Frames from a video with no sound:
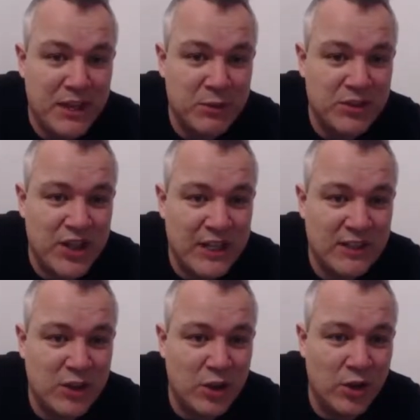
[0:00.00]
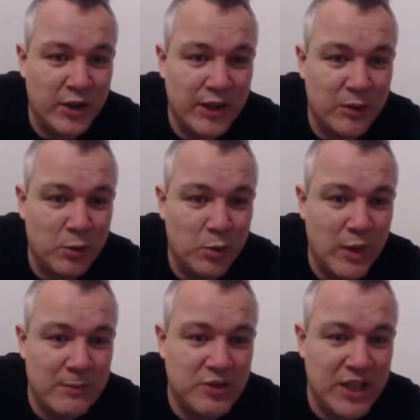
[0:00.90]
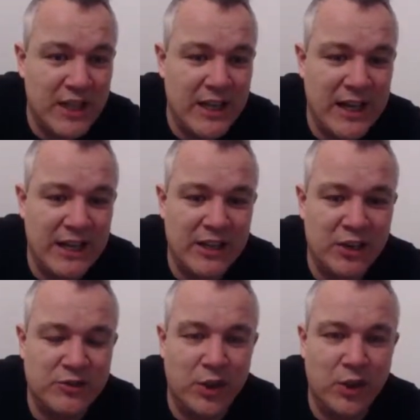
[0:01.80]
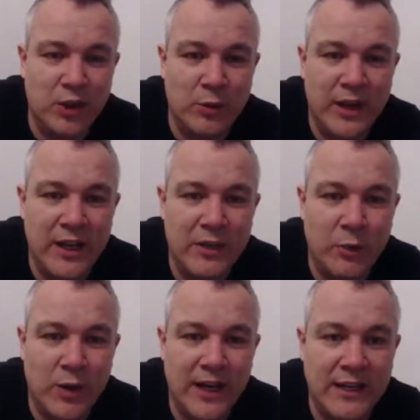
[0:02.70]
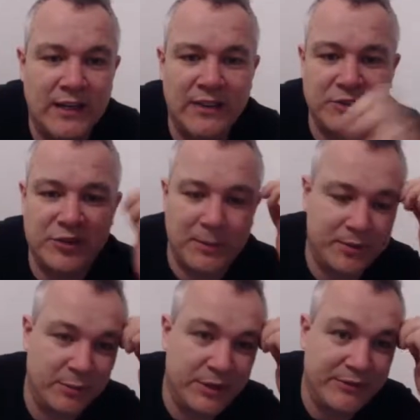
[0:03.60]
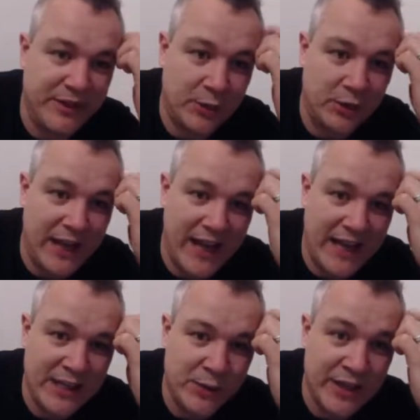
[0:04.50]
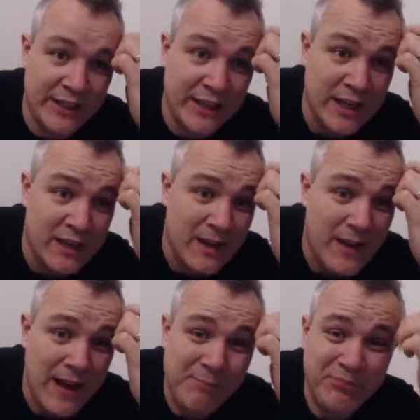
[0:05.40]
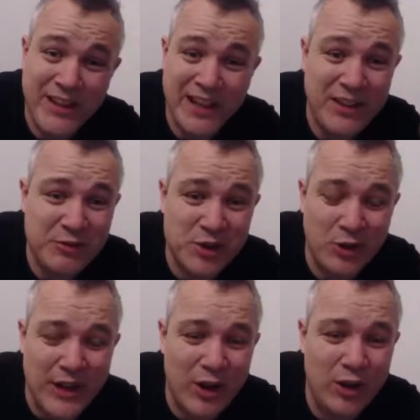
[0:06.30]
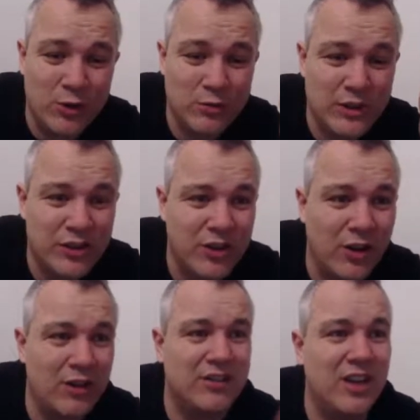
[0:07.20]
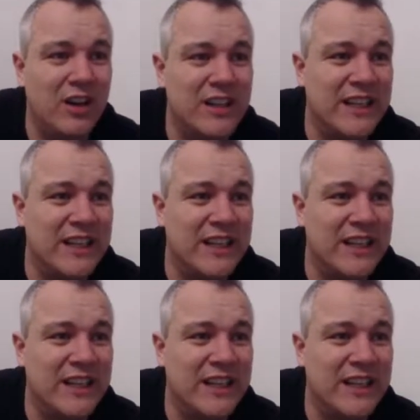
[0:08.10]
Bazan will take the corner, whipped in, and it goes all the way wide. I think Sapper had been fouled anyway. They scored their only shot on